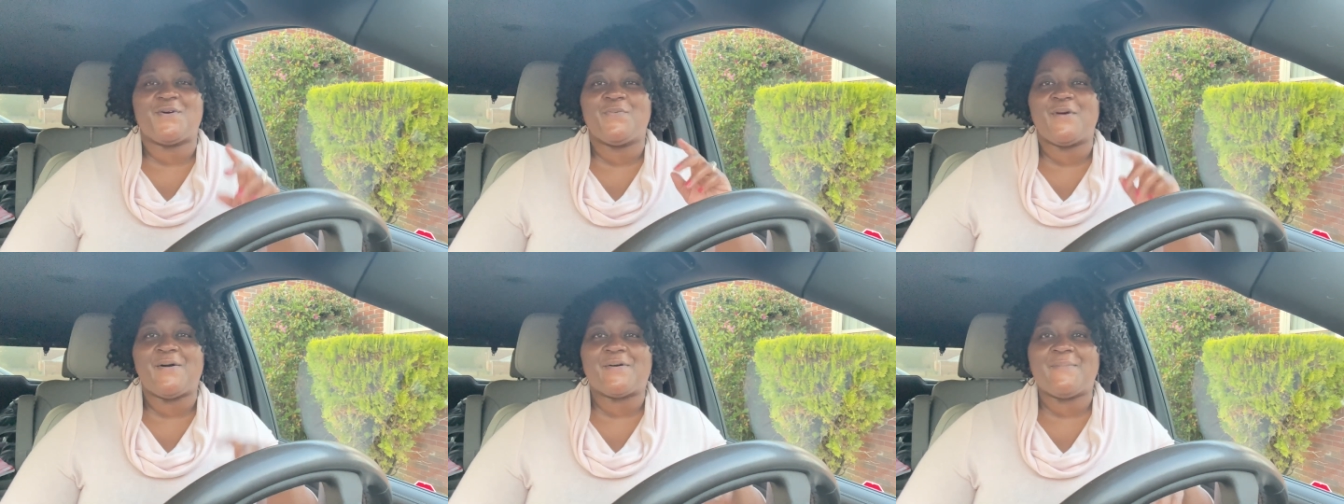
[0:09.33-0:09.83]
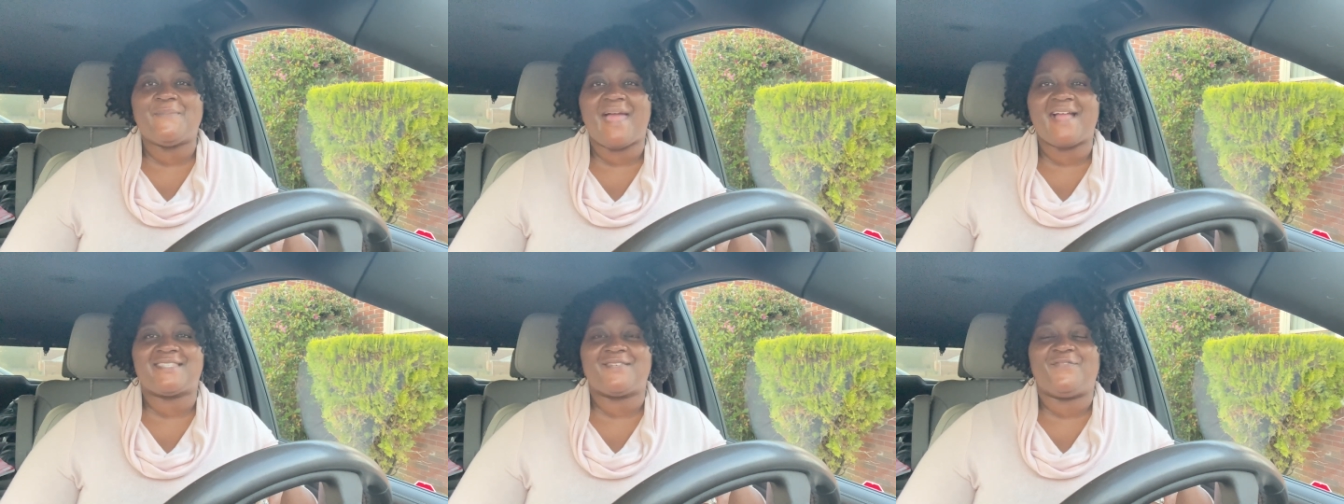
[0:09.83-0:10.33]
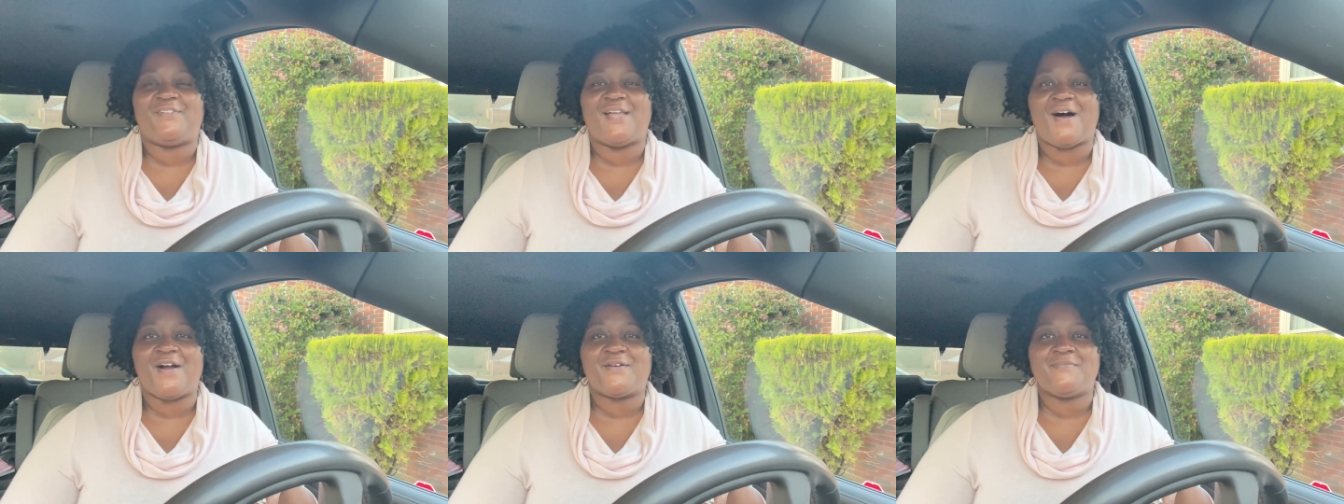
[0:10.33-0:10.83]
welcome back to
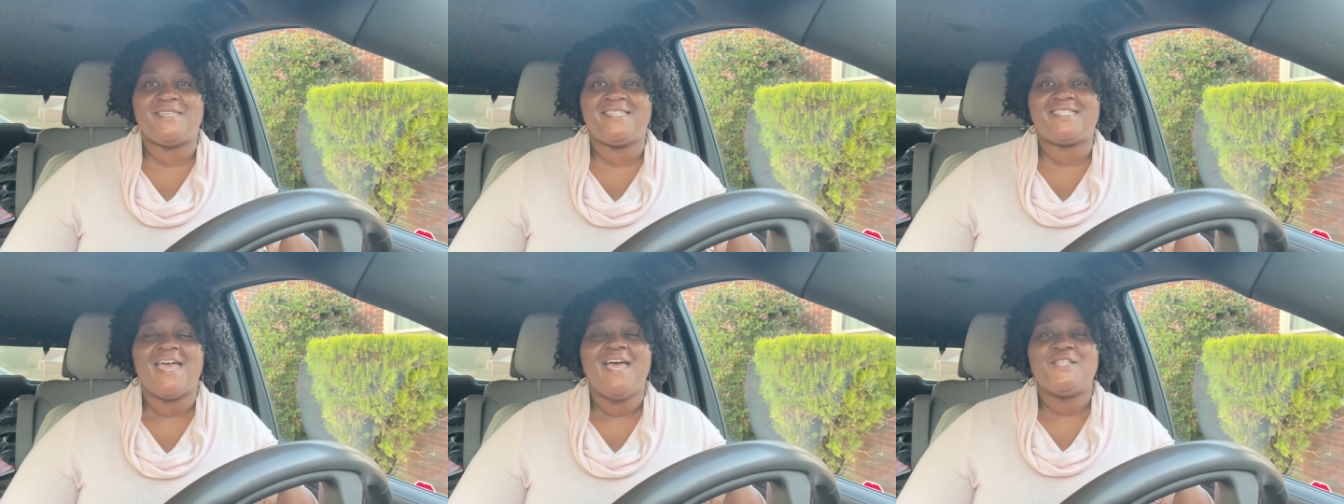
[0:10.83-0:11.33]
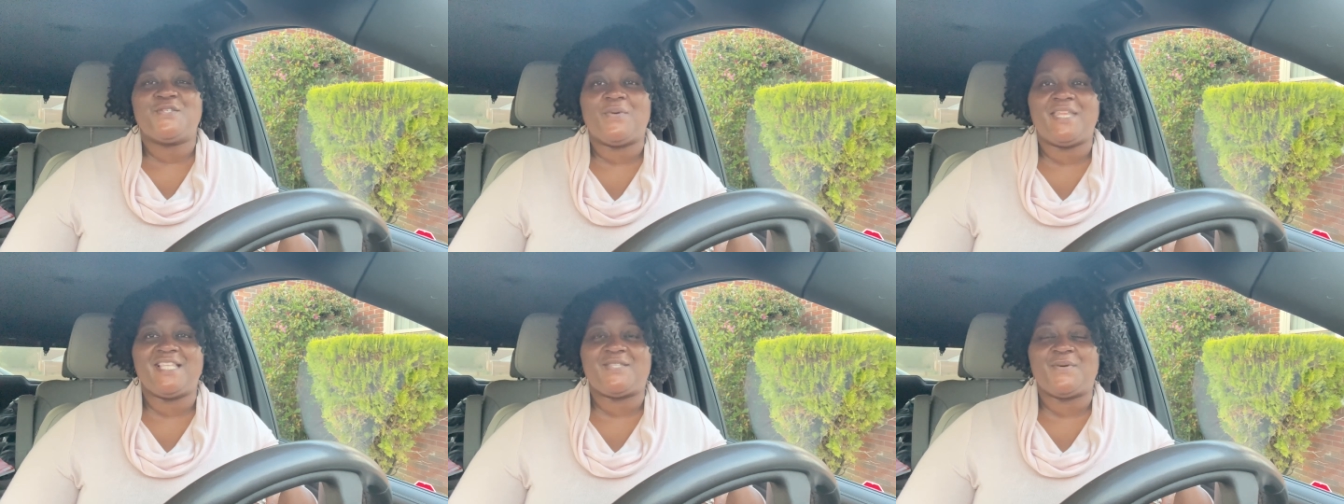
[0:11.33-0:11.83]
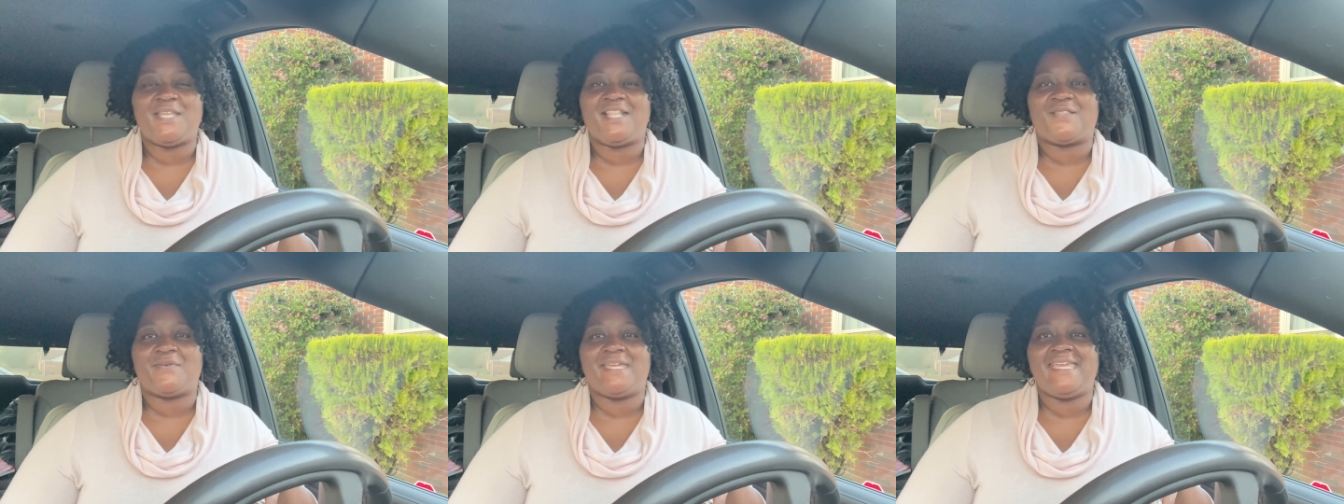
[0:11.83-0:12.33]
Vlogmas
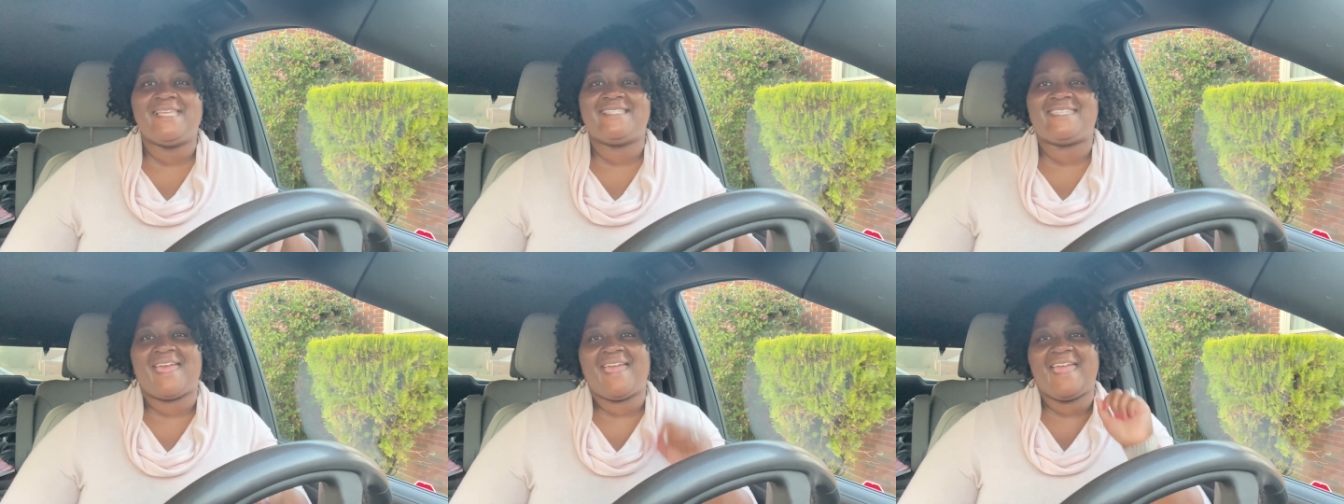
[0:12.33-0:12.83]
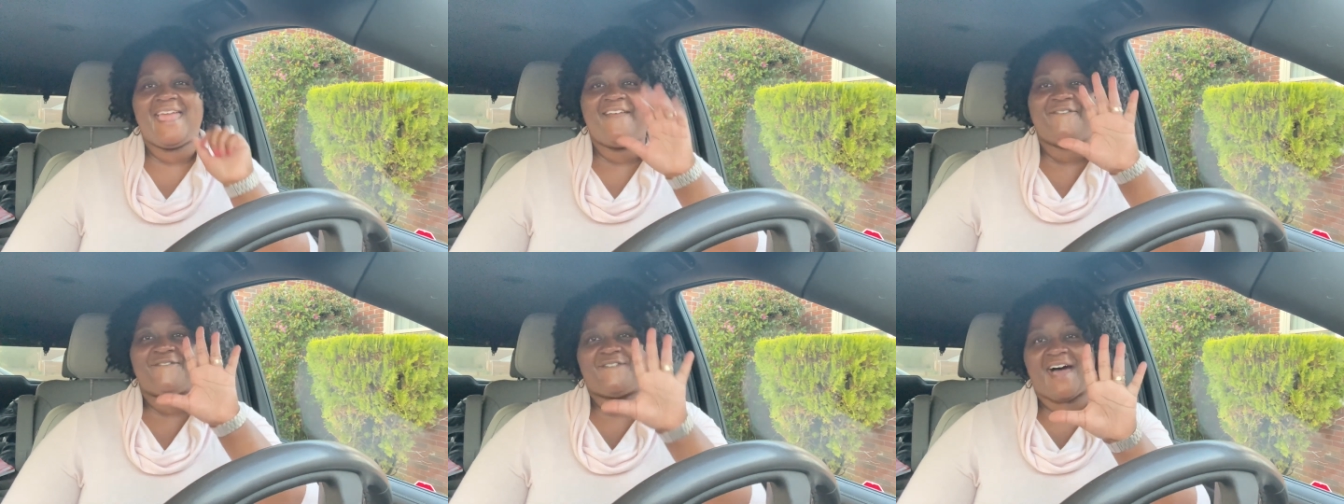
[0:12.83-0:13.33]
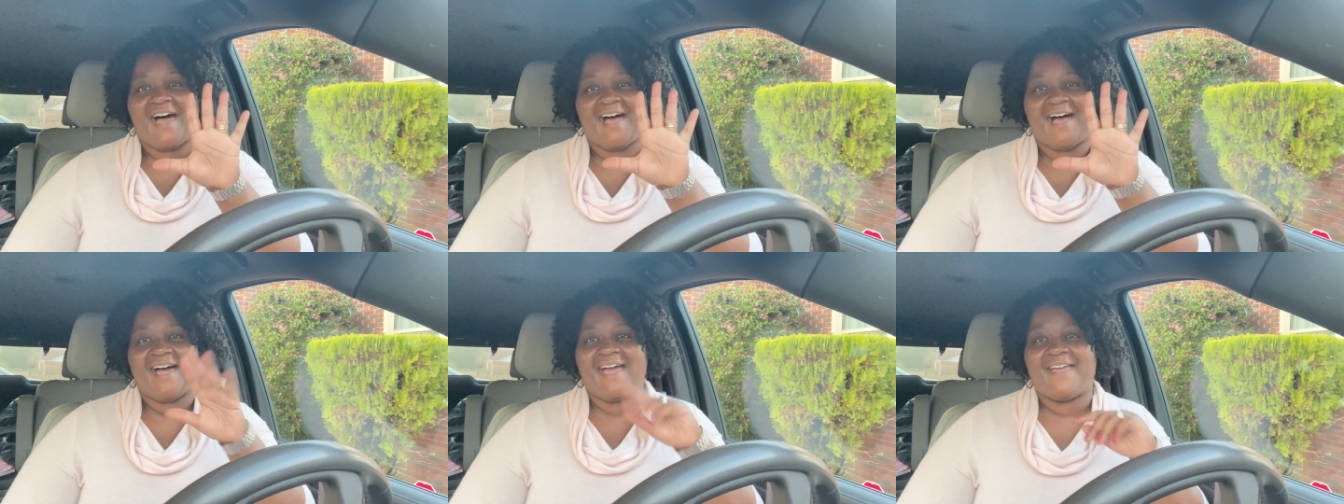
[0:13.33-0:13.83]
2023 day
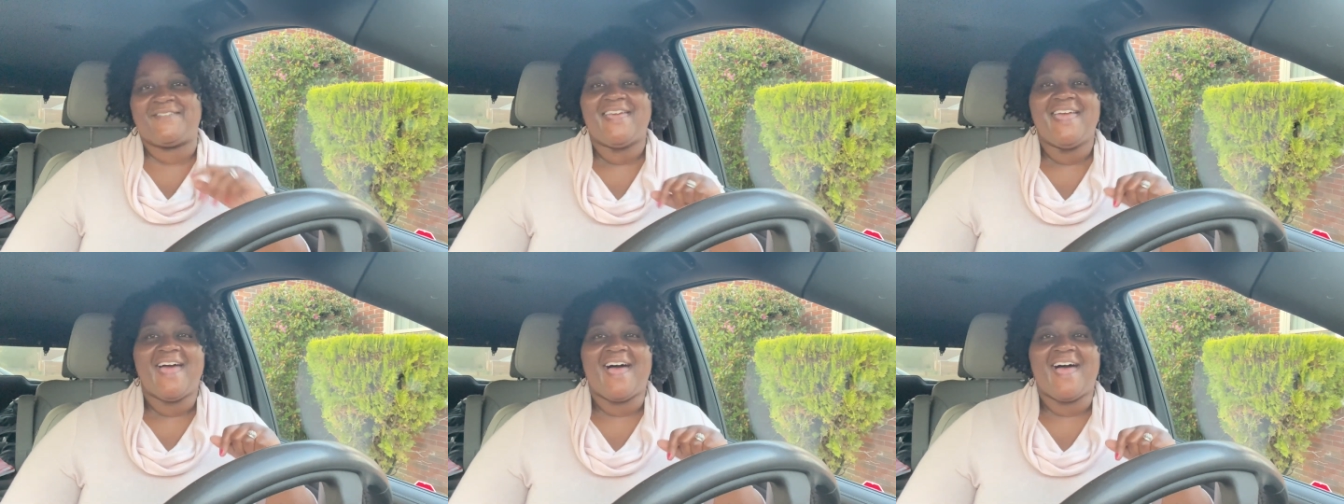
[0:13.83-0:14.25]
five.